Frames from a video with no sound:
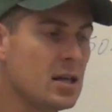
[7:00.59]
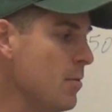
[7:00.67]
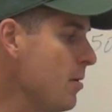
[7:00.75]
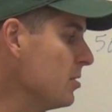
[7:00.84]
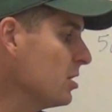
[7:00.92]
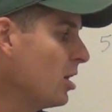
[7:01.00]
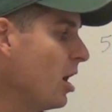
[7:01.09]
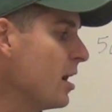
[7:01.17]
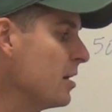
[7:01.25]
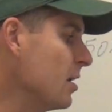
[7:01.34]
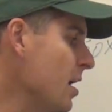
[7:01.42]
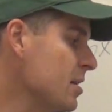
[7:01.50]
commitment to
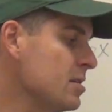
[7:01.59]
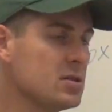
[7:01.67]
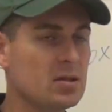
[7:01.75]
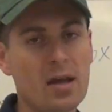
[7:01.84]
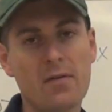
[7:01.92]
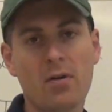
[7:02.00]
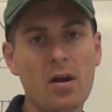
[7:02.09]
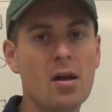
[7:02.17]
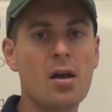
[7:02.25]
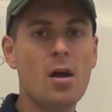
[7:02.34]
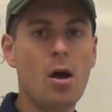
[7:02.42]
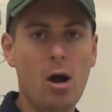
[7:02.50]
cotton and to slavery,
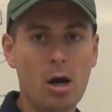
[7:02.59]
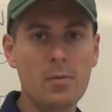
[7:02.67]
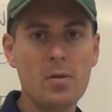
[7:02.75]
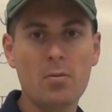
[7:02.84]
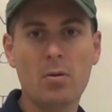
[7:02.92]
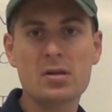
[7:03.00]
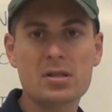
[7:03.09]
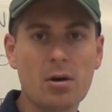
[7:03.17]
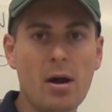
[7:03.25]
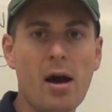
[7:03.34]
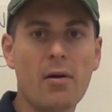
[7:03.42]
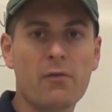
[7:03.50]
are going to be the ones that
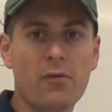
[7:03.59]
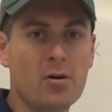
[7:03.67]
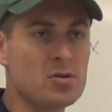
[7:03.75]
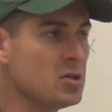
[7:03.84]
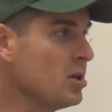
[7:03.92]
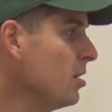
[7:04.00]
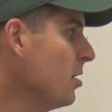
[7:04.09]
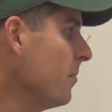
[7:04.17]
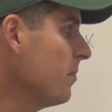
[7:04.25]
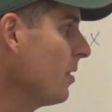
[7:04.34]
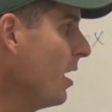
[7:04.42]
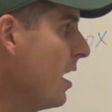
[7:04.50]
are out first.
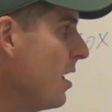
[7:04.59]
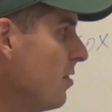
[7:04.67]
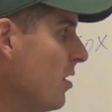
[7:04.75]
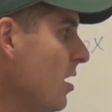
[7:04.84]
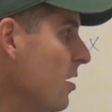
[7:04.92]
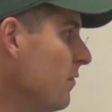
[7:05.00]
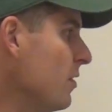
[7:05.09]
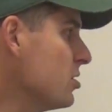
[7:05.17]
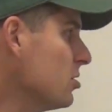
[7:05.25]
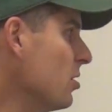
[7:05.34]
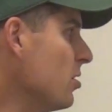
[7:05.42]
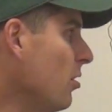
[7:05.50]
And then
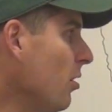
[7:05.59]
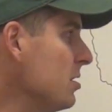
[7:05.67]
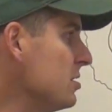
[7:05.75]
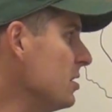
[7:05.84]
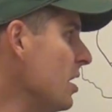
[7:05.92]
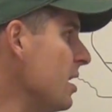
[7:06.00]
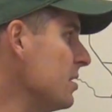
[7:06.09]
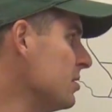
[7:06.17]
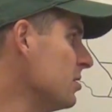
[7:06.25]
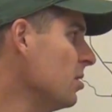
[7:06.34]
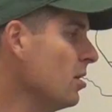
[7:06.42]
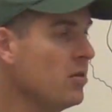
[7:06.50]
eventually the green
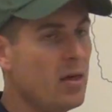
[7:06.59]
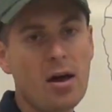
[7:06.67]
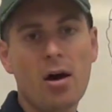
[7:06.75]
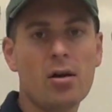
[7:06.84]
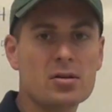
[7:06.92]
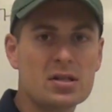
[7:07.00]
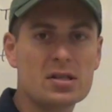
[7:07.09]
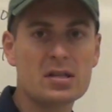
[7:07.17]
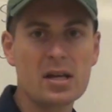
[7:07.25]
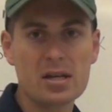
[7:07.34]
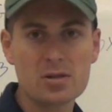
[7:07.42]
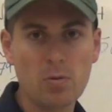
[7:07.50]
states, they all
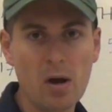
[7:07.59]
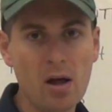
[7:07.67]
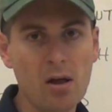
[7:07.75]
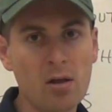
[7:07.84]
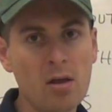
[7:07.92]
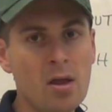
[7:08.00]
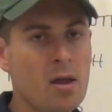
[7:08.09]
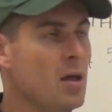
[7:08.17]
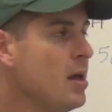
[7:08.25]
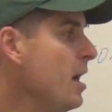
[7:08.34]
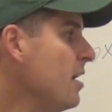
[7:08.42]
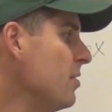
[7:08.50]
secede as well.
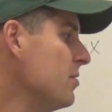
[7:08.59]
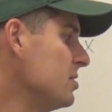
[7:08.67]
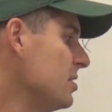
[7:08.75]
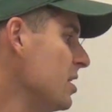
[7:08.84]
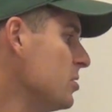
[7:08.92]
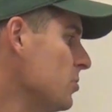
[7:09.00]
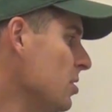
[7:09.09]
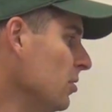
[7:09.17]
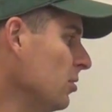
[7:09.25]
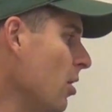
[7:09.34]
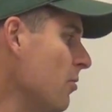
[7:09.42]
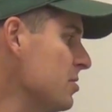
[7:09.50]
And then the states with the
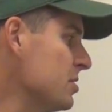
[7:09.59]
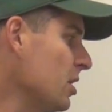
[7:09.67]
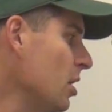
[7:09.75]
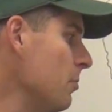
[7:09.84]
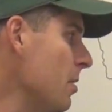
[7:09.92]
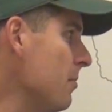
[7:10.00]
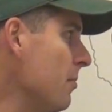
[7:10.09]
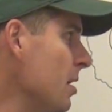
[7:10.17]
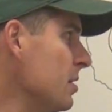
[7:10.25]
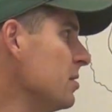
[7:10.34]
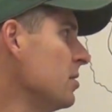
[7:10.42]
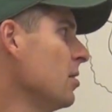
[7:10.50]
lowest
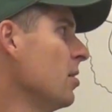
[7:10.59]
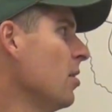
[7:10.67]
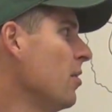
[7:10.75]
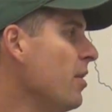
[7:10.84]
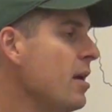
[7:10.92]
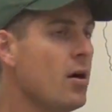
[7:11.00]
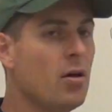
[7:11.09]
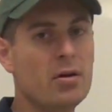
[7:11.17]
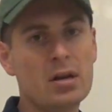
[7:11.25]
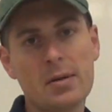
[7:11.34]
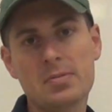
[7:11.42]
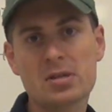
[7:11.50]
commitment, they all
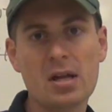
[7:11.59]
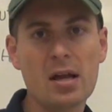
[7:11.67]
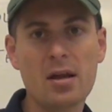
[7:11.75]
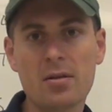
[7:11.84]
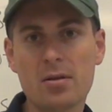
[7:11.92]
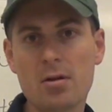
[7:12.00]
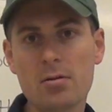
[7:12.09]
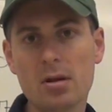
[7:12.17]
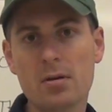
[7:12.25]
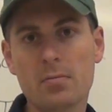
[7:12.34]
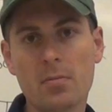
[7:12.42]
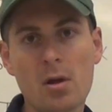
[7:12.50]
end up staying in the
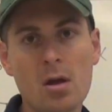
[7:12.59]
Union.